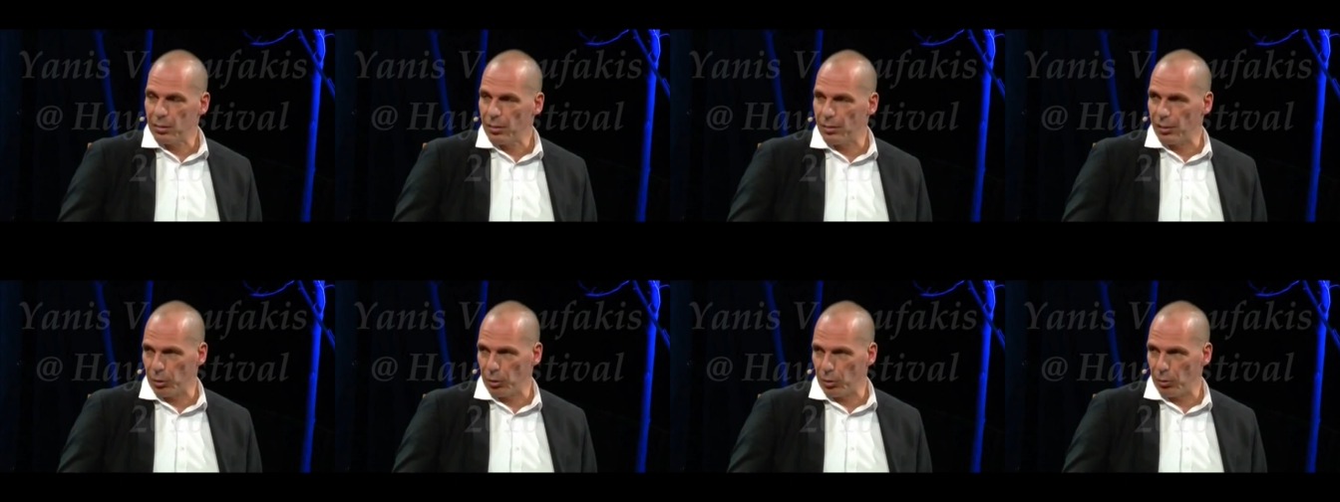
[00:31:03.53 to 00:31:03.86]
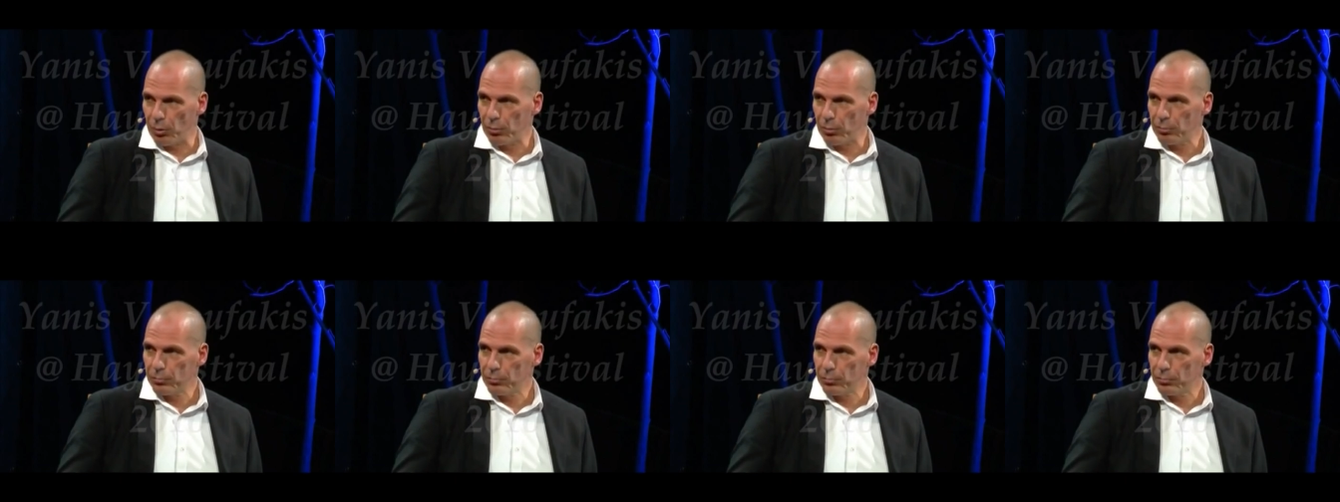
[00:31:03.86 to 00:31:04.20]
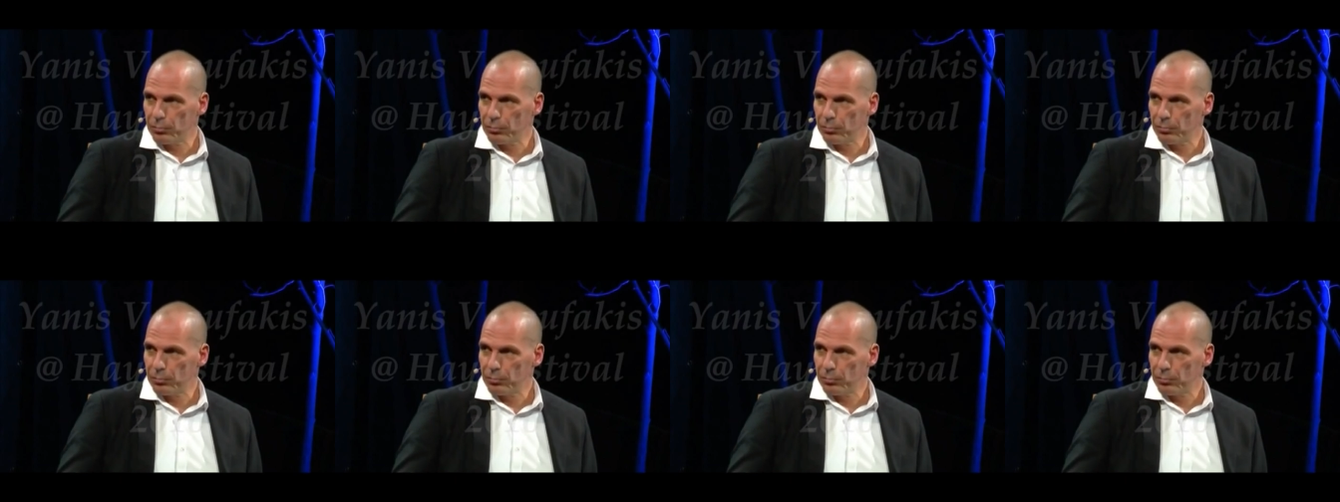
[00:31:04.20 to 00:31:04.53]
the euro
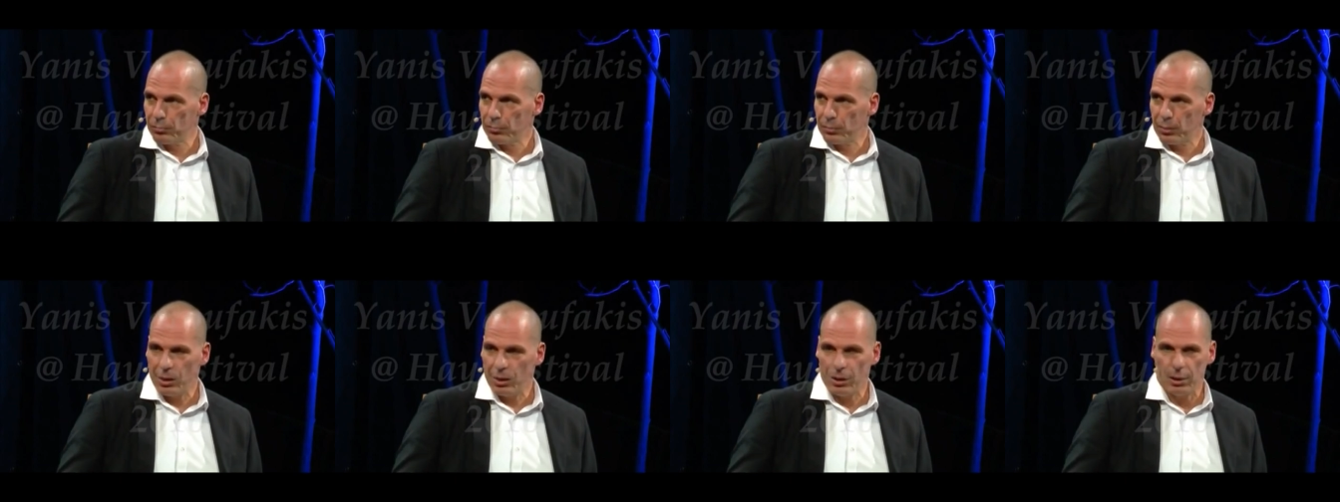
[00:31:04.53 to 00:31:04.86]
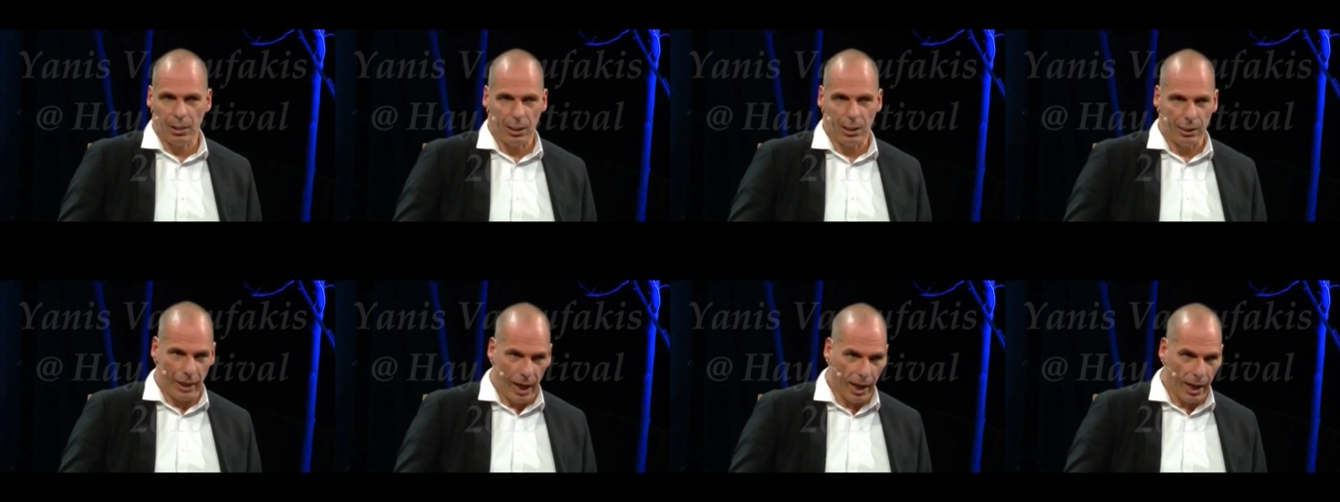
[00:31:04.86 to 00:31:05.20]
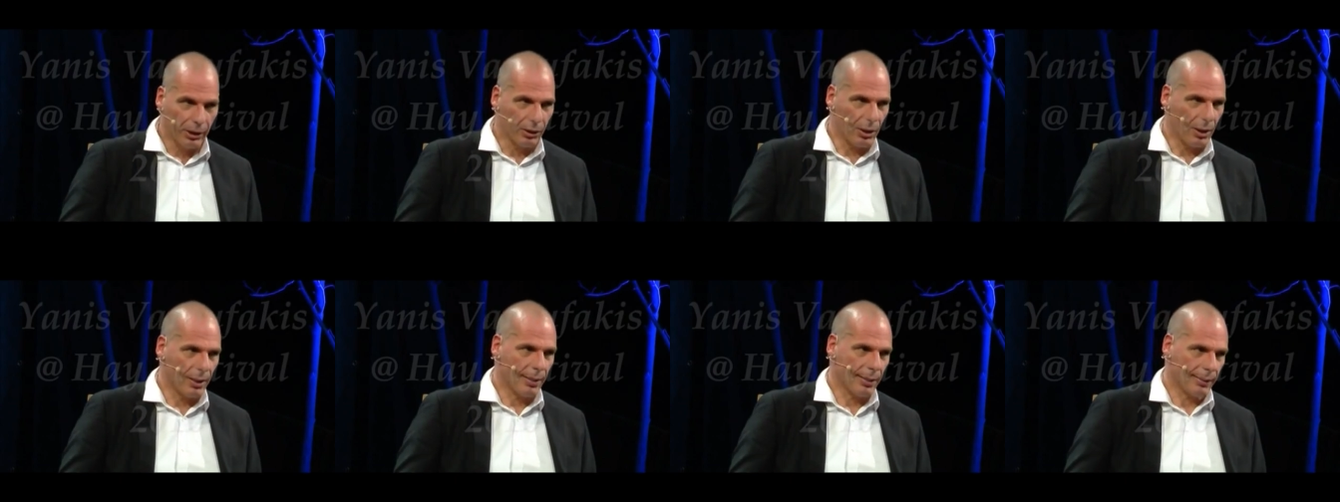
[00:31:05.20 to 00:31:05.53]
and
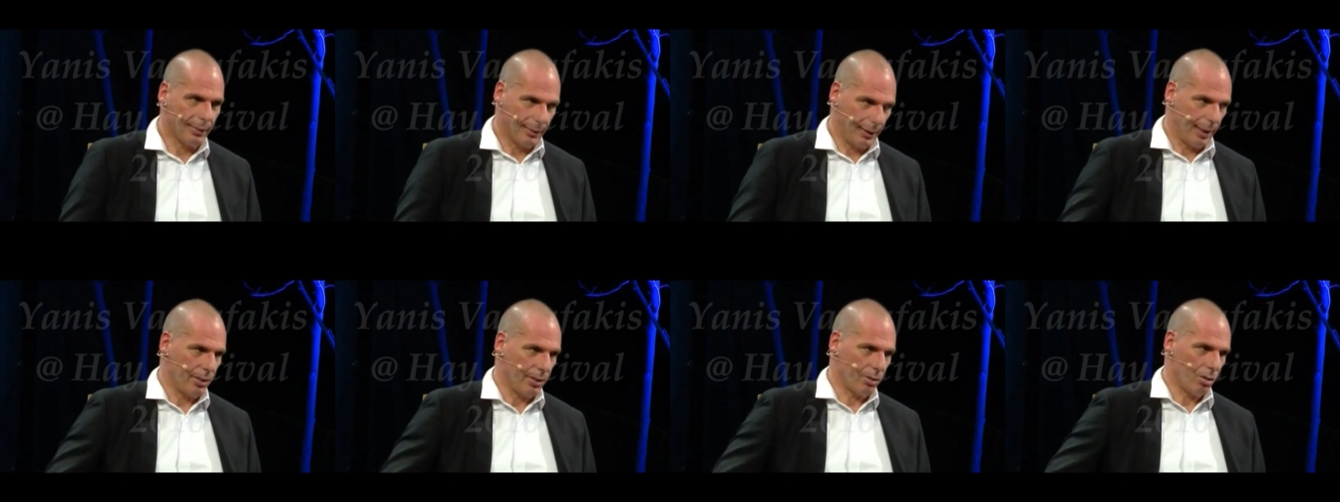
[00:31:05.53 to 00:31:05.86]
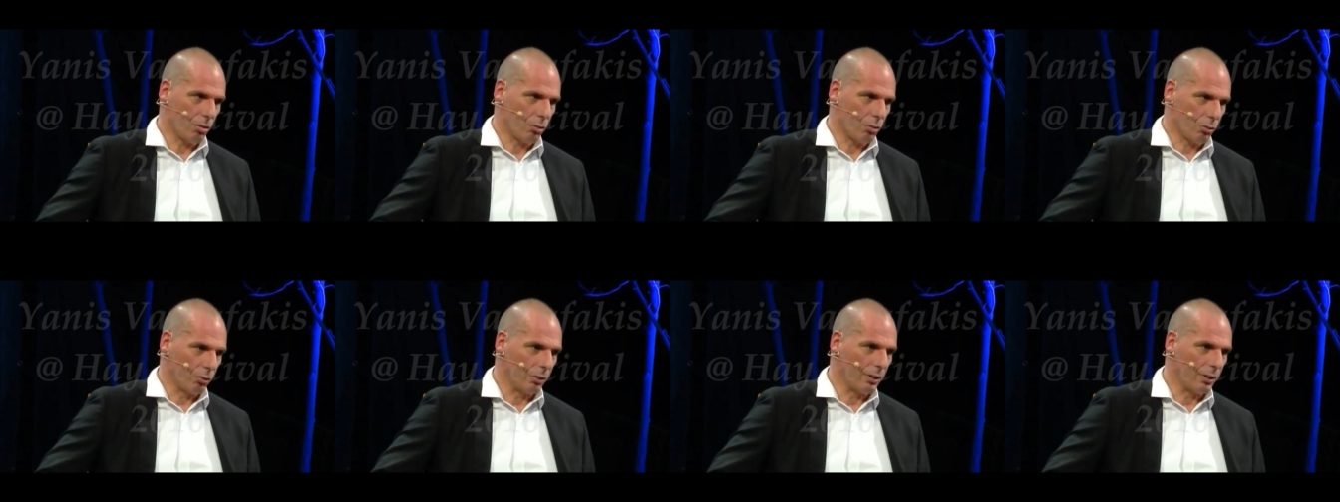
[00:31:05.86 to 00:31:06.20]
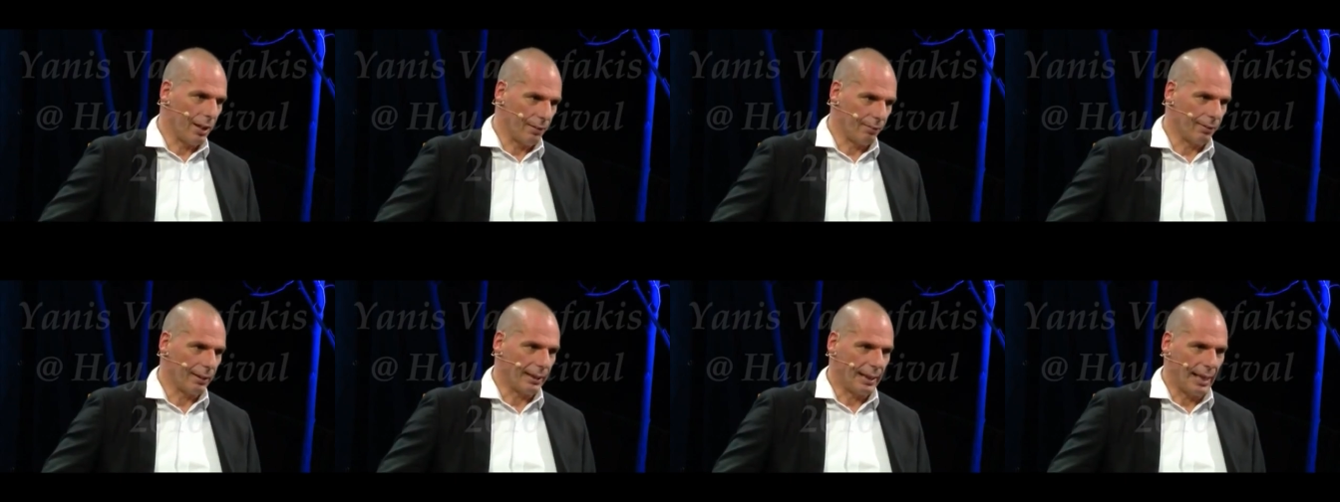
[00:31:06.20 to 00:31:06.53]
arguing that Greece should
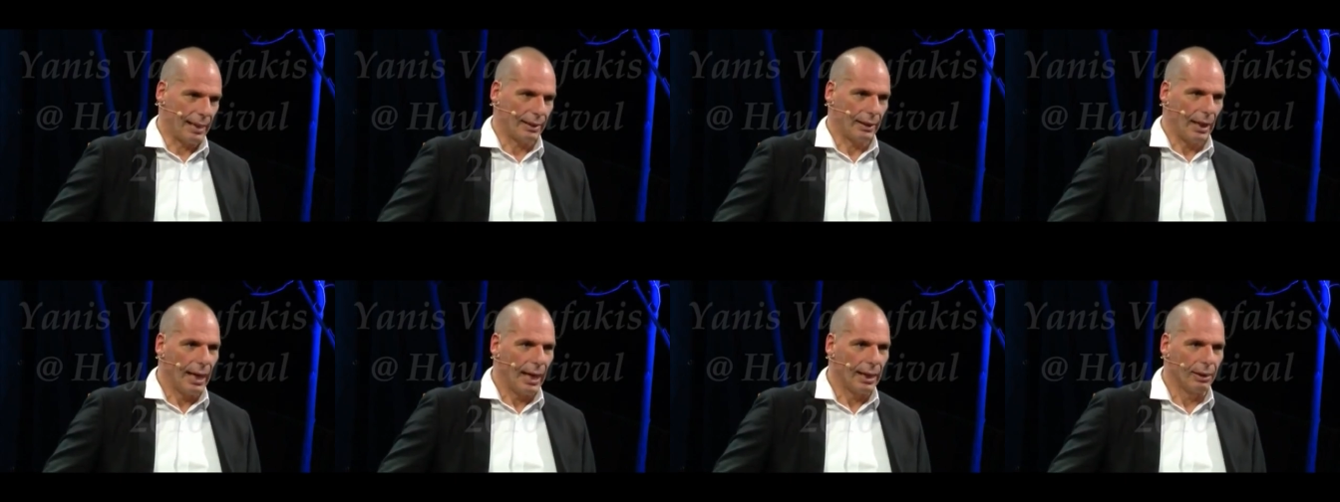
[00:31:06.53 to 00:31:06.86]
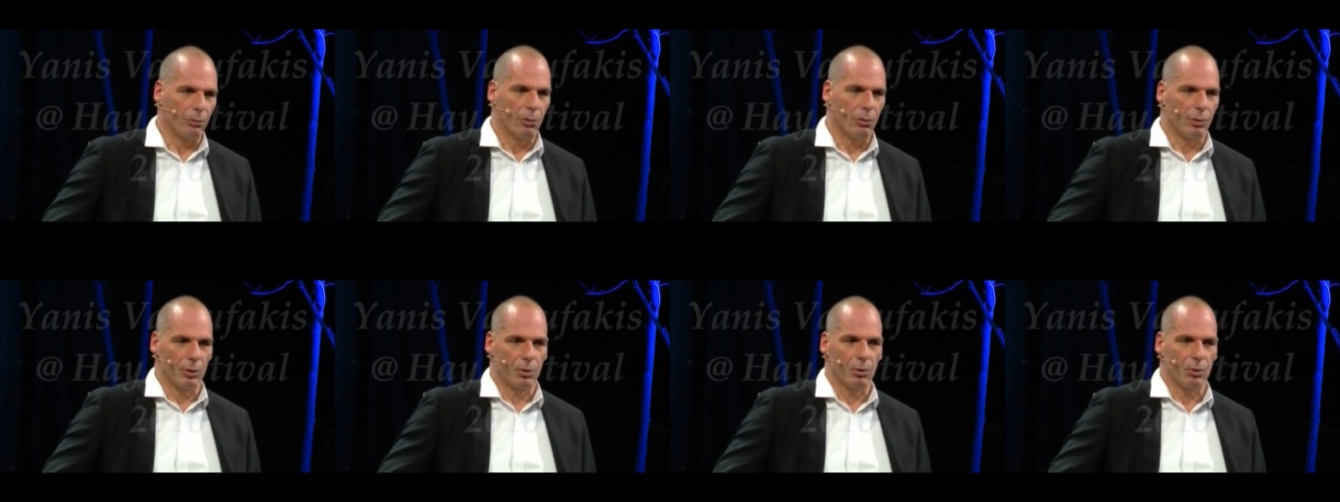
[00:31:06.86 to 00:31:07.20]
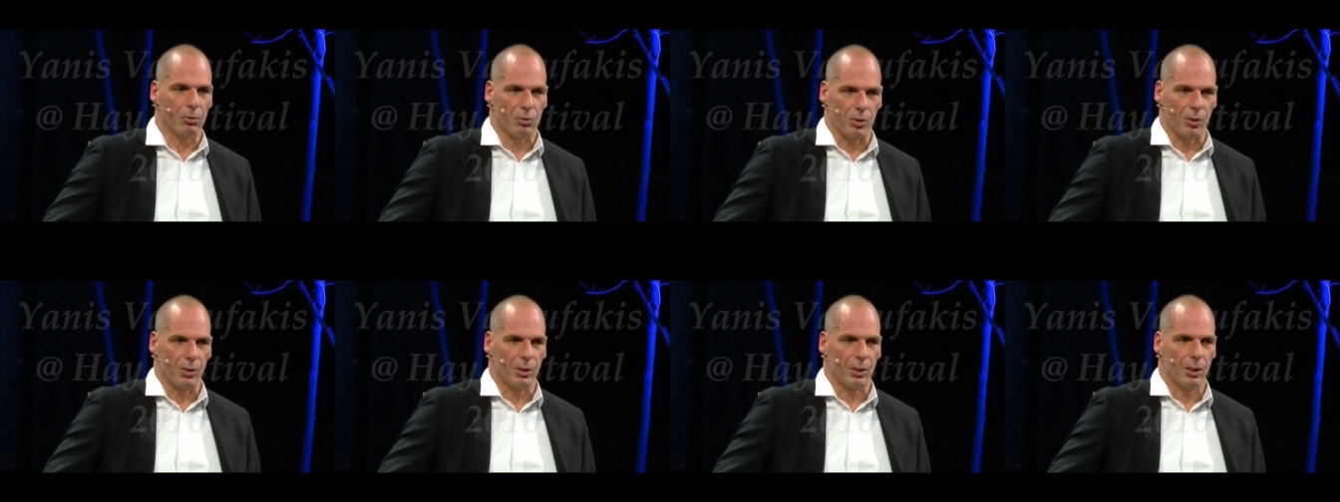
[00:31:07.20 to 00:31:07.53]
never get into the
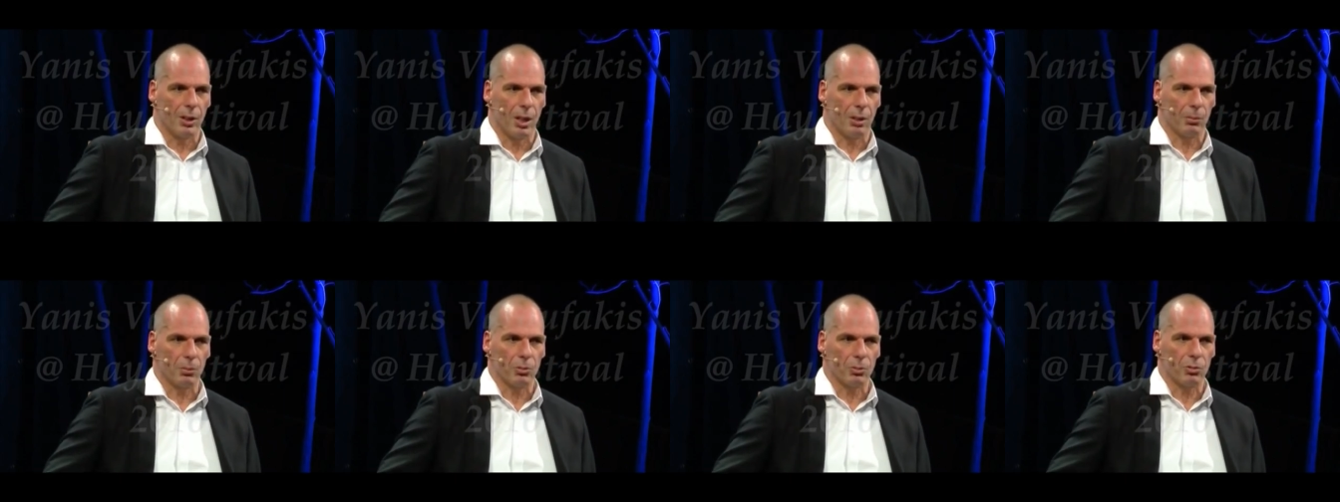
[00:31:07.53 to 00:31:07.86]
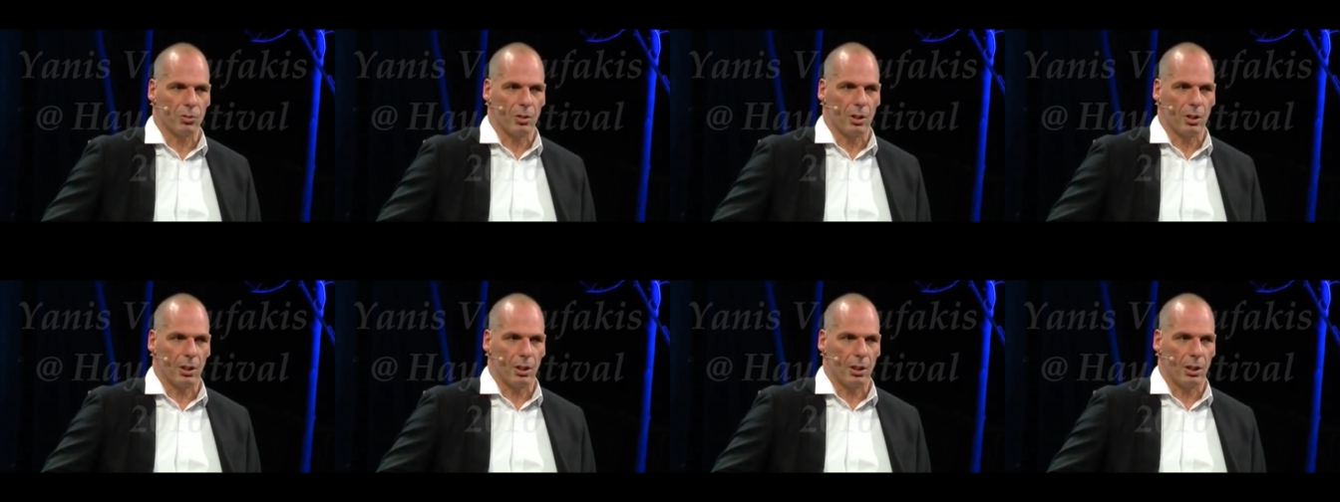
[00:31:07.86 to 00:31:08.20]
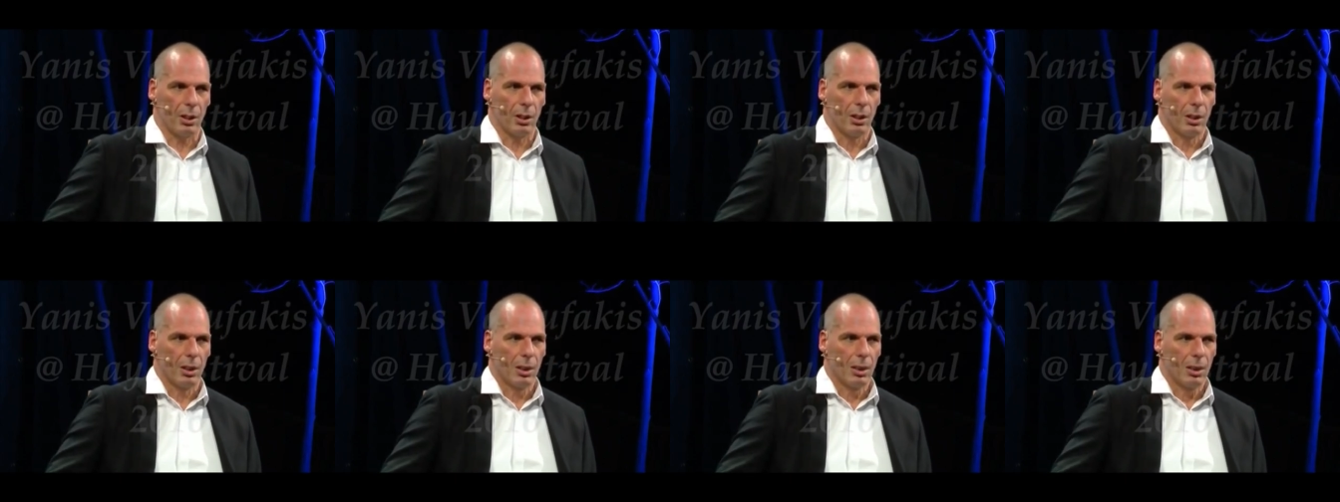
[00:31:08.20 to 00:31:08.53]
eurozone. And I was,
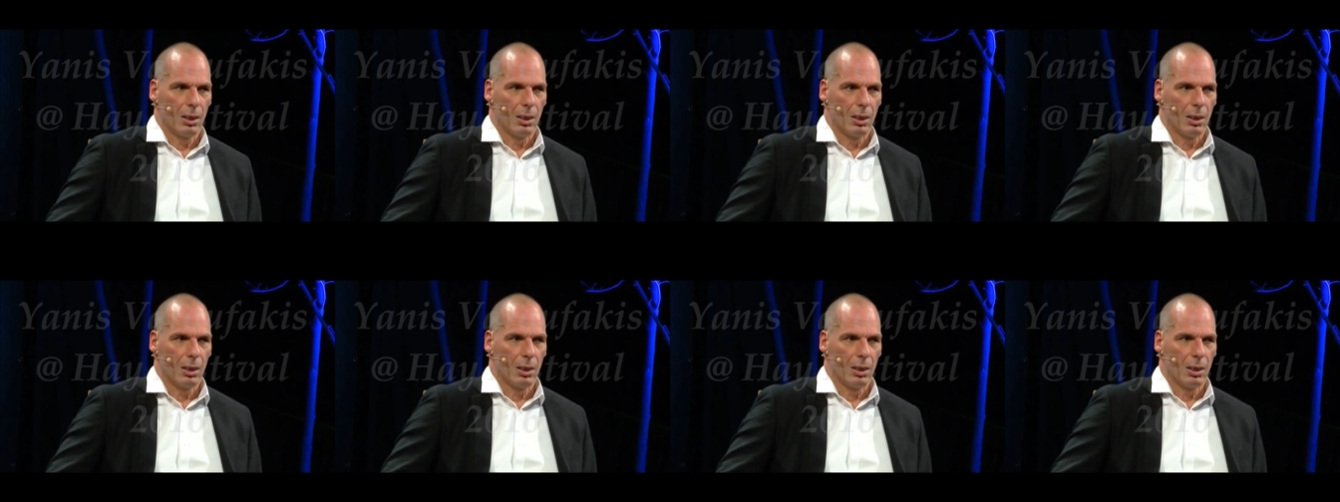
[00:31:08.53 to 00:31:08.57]
uh,